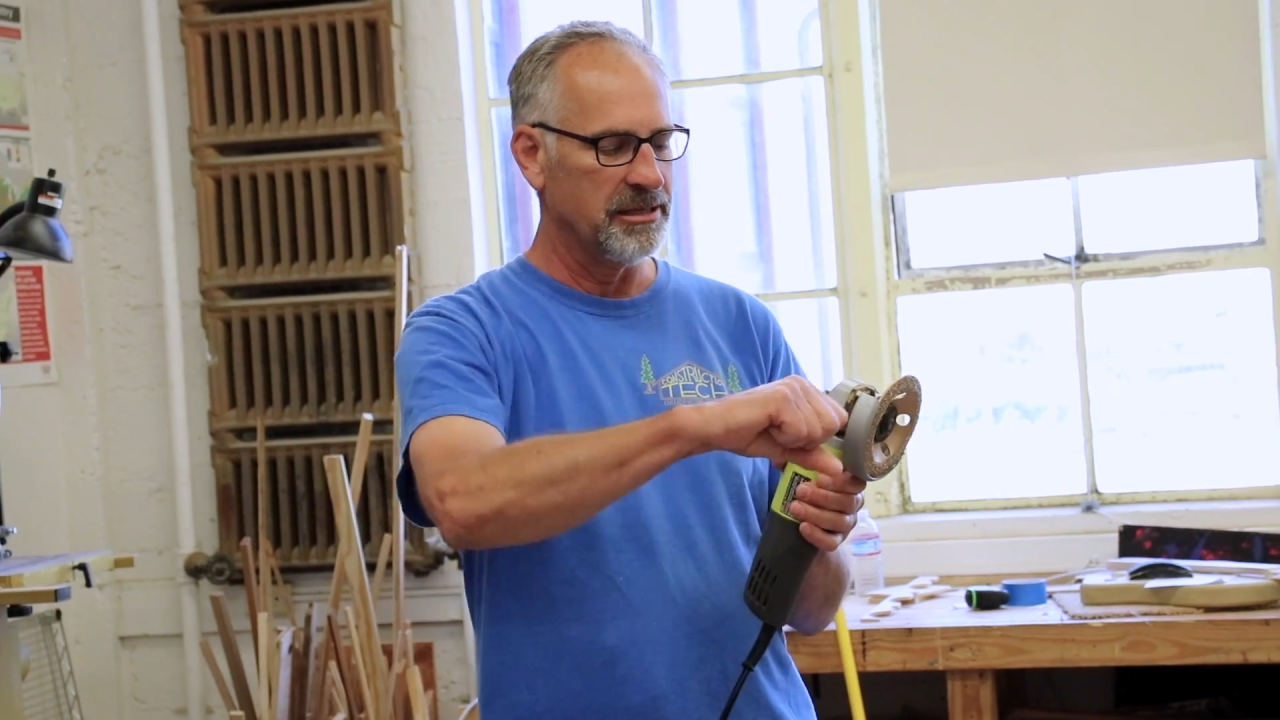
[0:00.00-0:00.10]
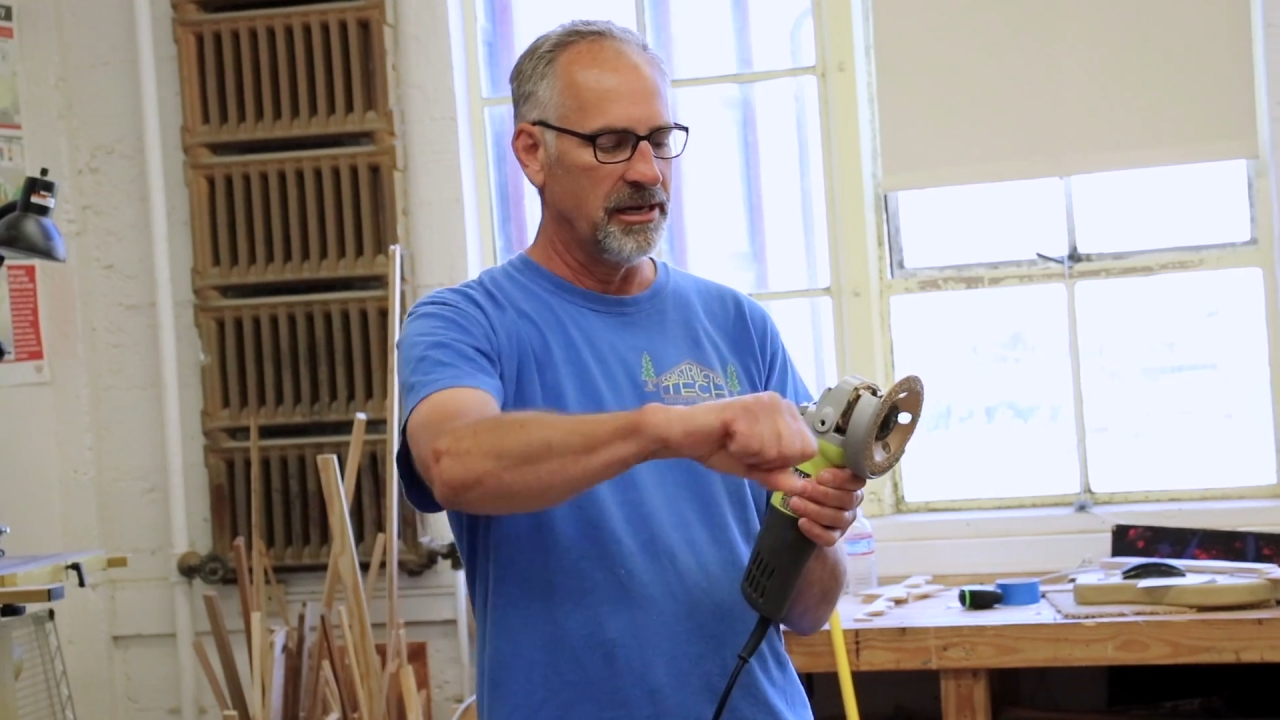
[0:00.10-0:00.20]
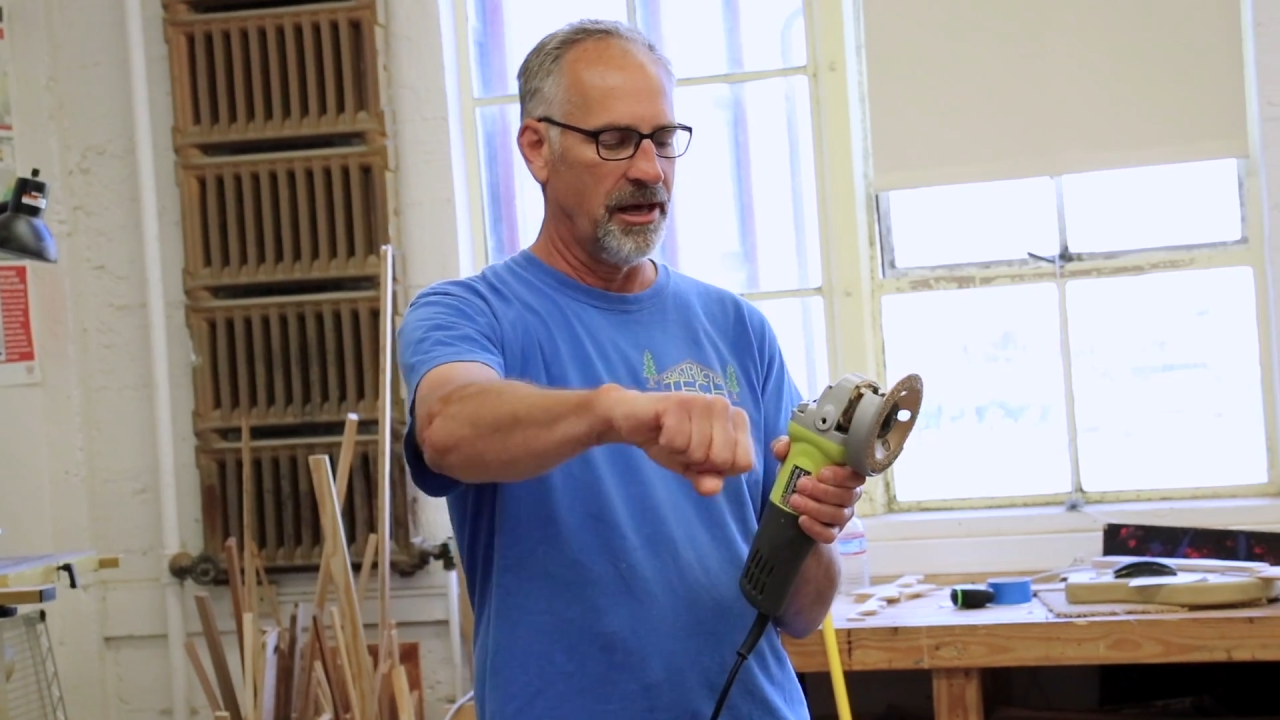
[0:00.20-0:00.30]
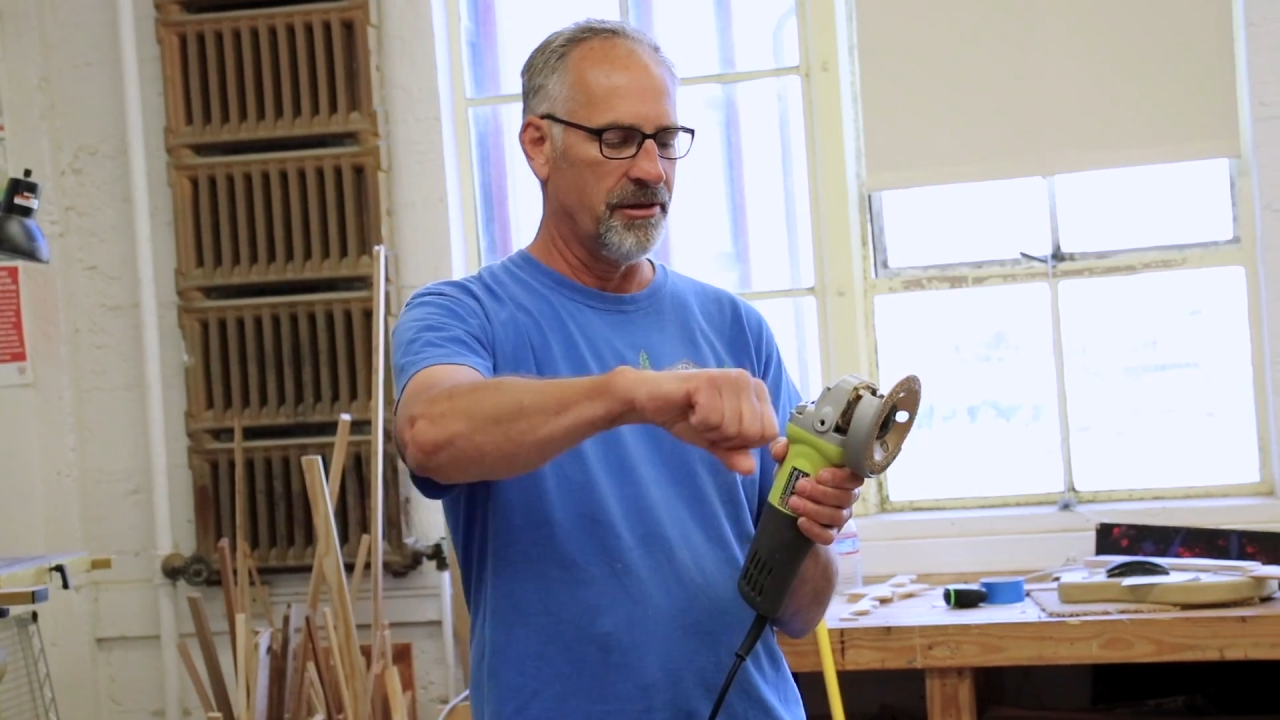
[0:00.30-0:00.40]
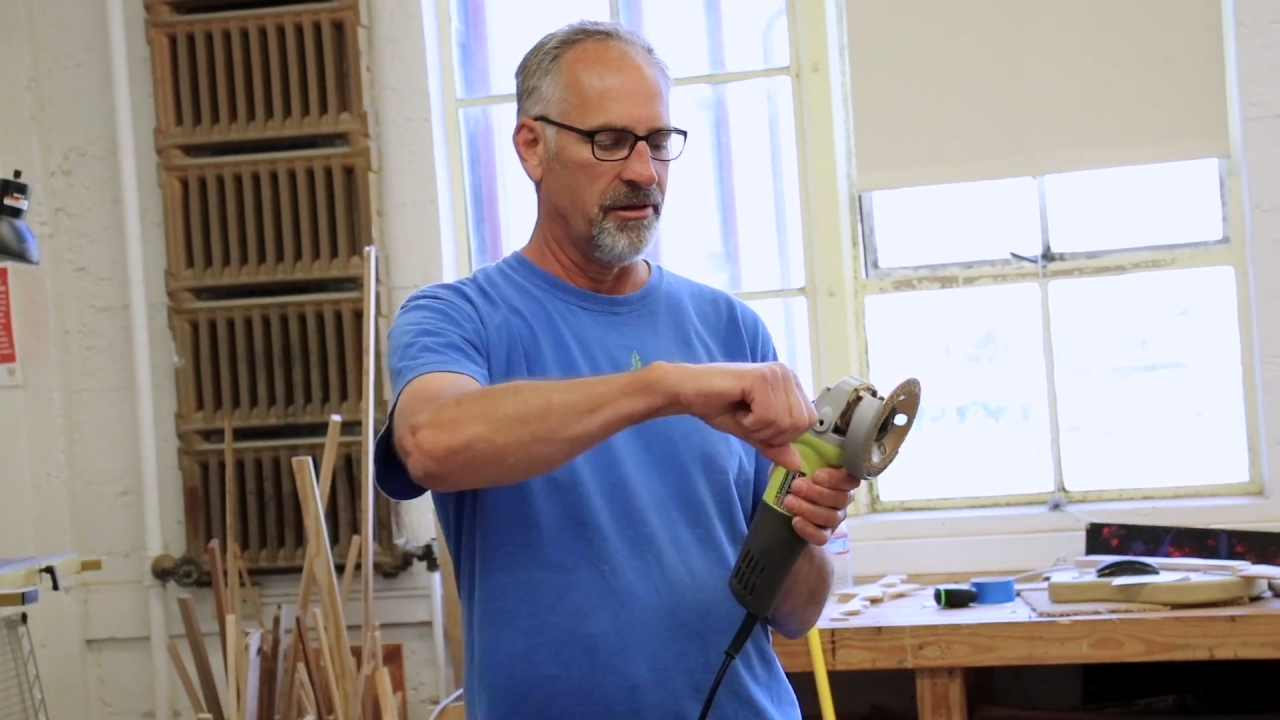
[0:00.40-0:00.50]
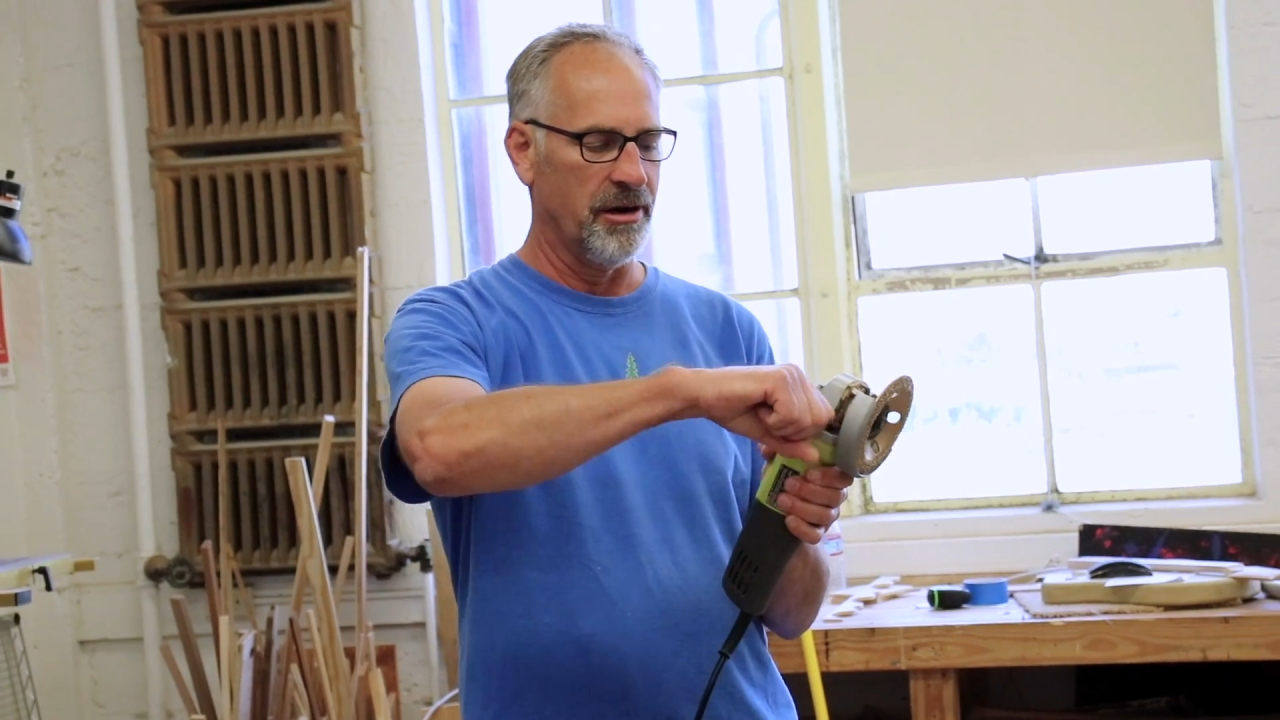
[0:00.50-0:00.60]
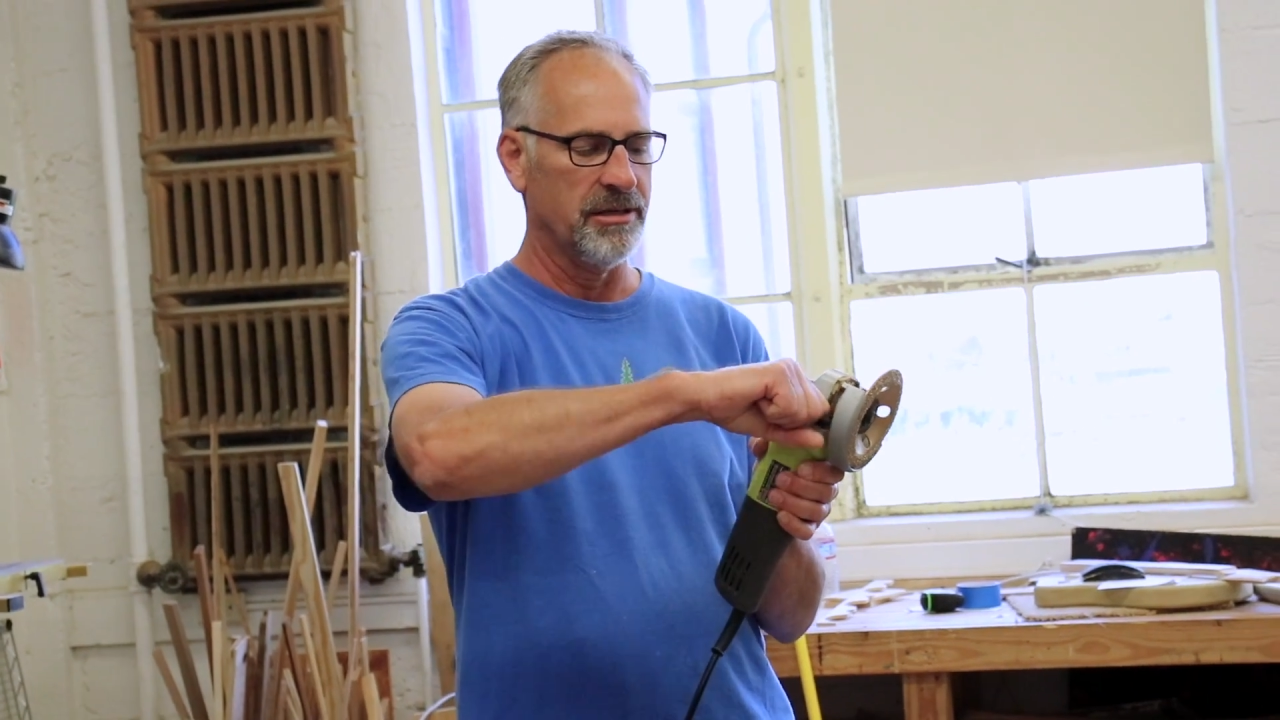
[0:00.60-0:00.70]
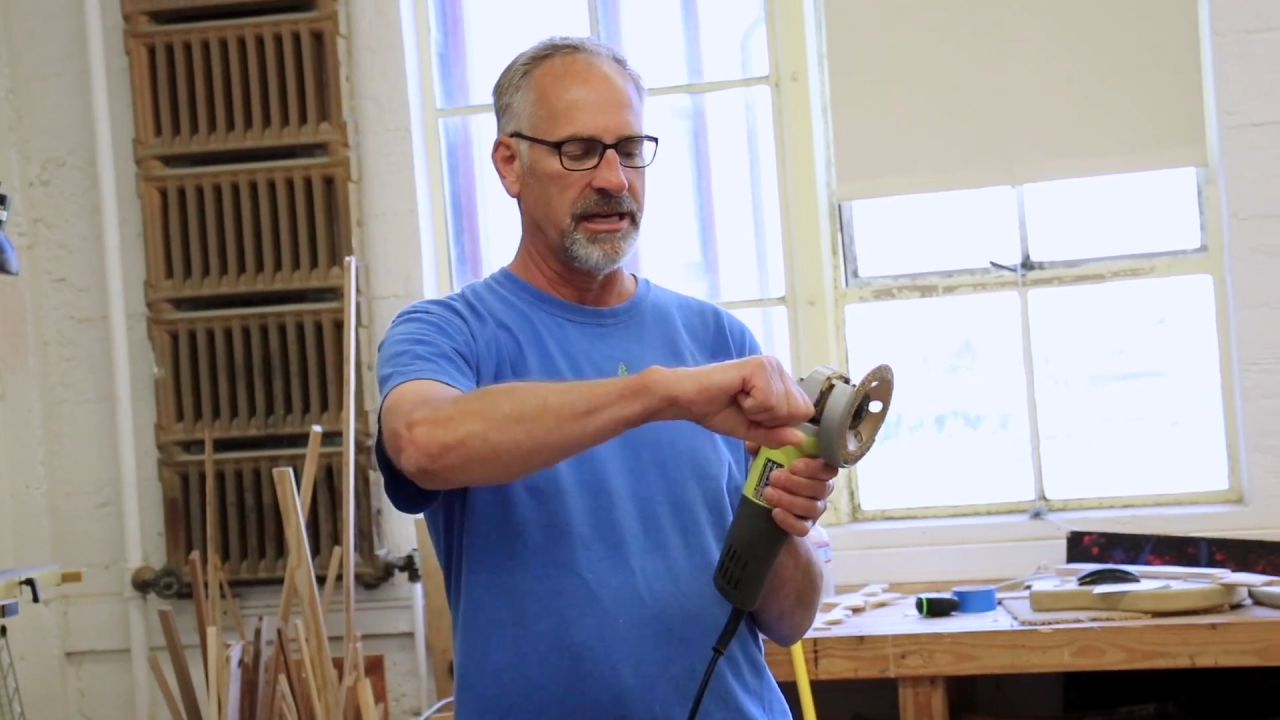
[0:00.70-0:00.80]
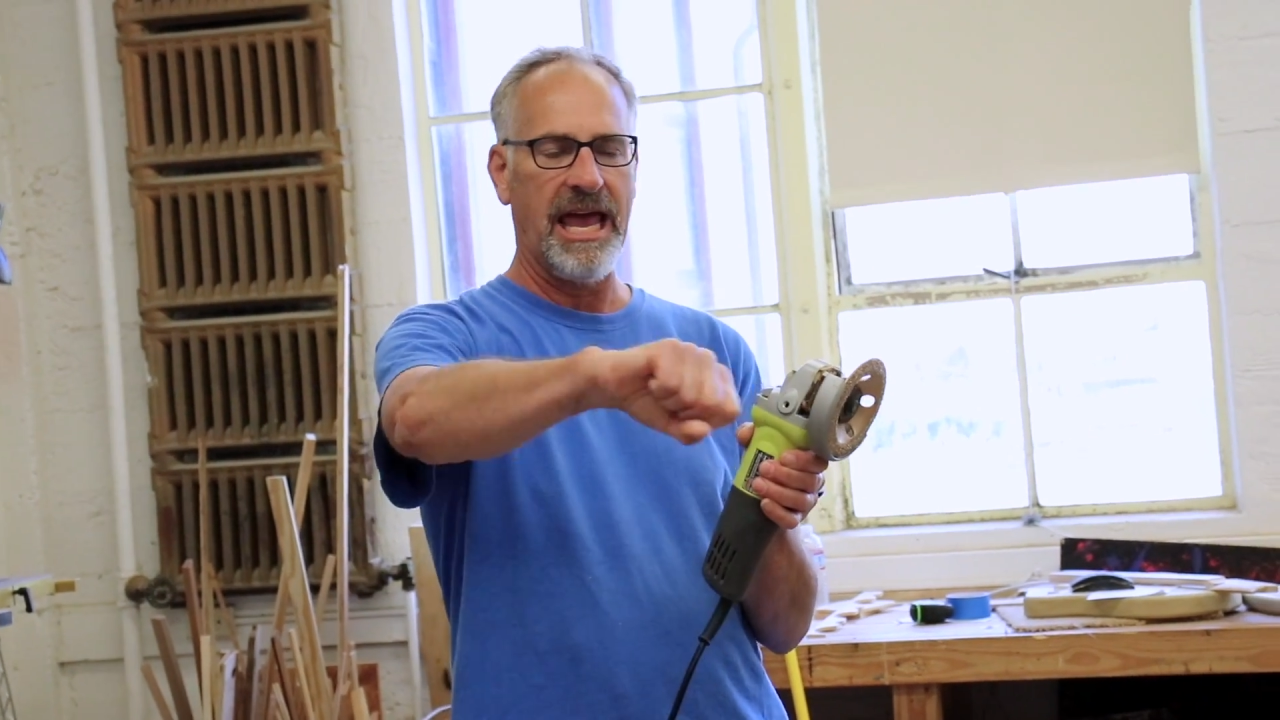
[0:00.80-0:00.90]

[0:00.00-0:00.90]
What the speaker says: a